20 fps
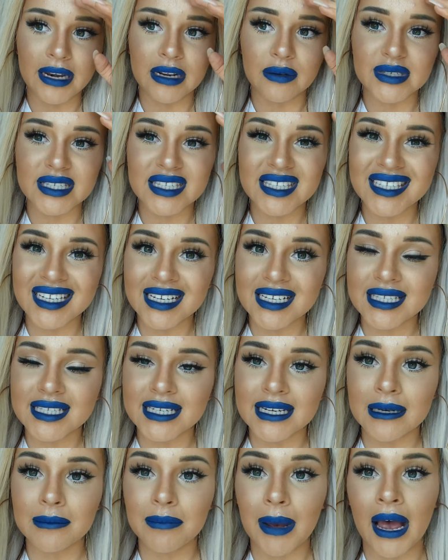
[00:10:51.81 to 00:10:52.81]
and it was
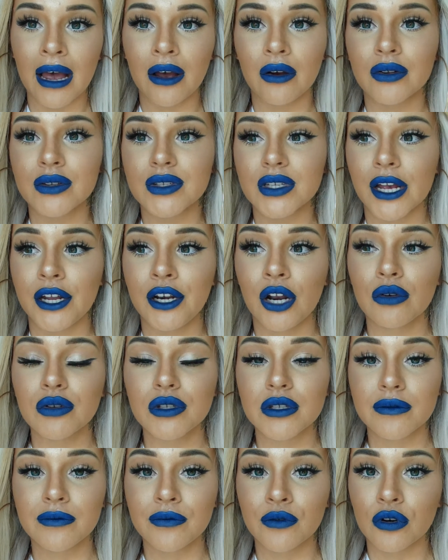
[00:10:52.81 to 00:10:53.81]
16 pounds i know
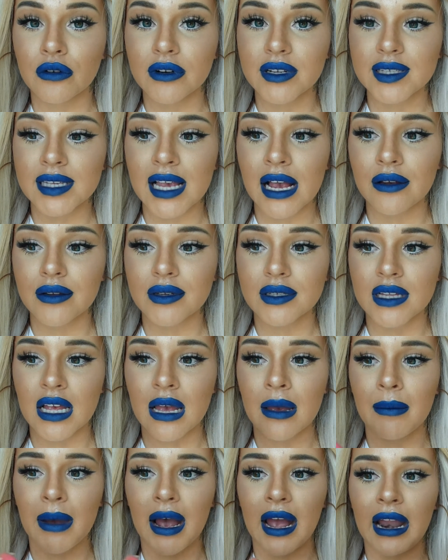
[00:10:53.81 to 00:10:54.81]
sephora sells them